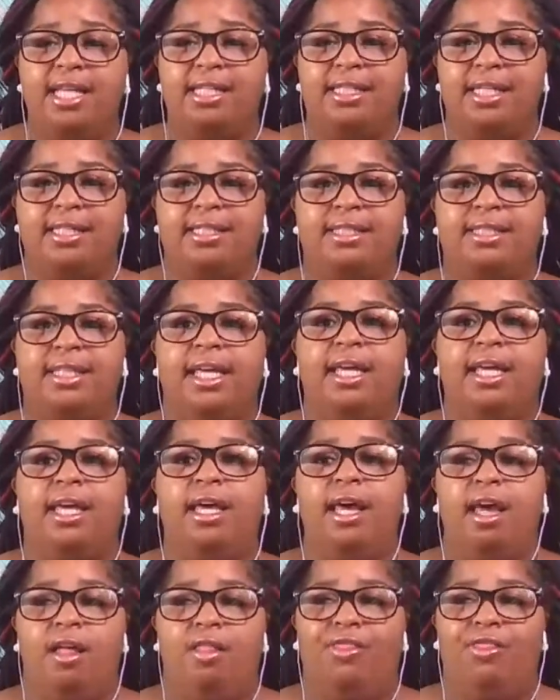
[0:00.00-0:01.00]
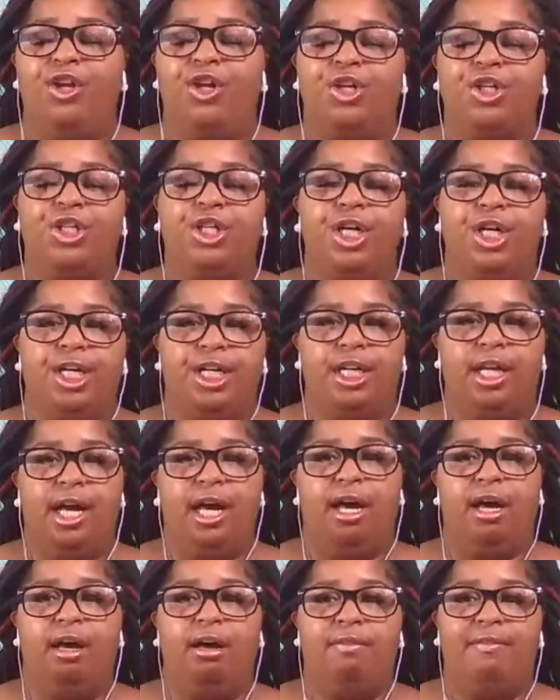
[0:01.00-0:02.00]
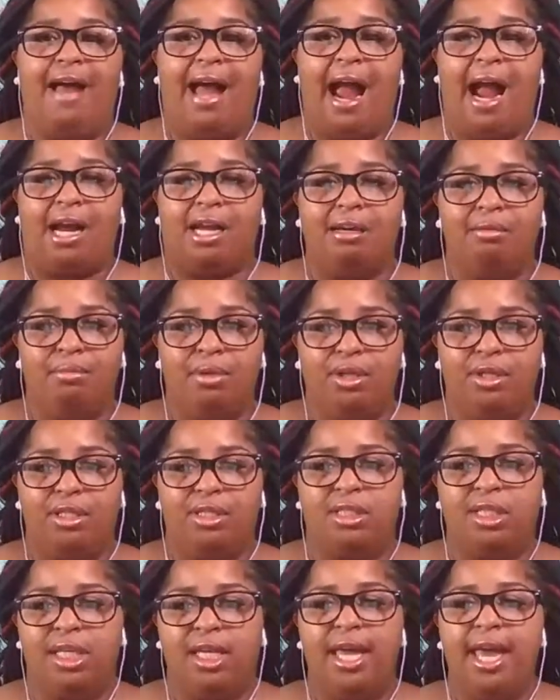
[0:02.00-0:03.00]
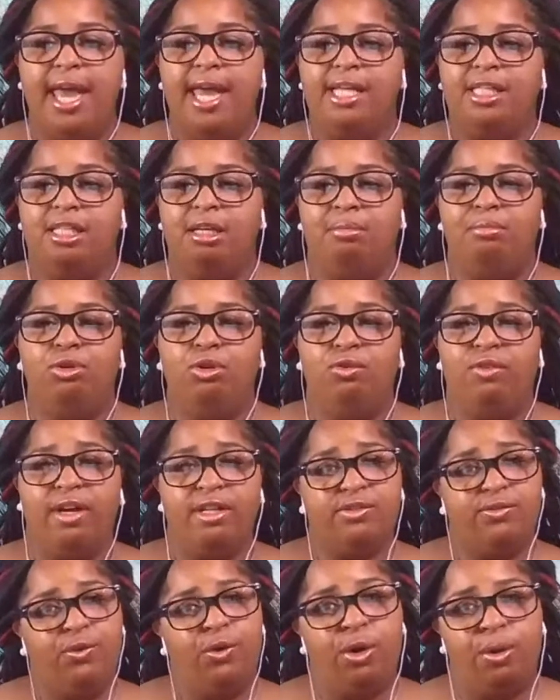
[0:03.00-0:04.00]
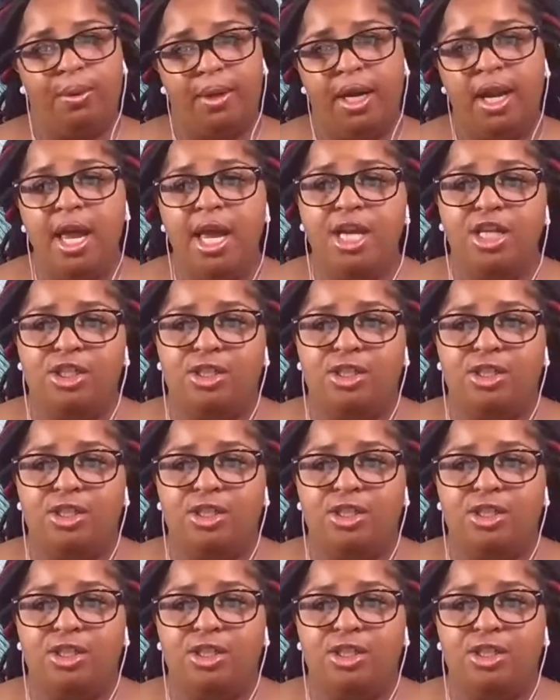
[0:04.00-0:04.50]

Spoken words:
to see the good of our community to move us forward.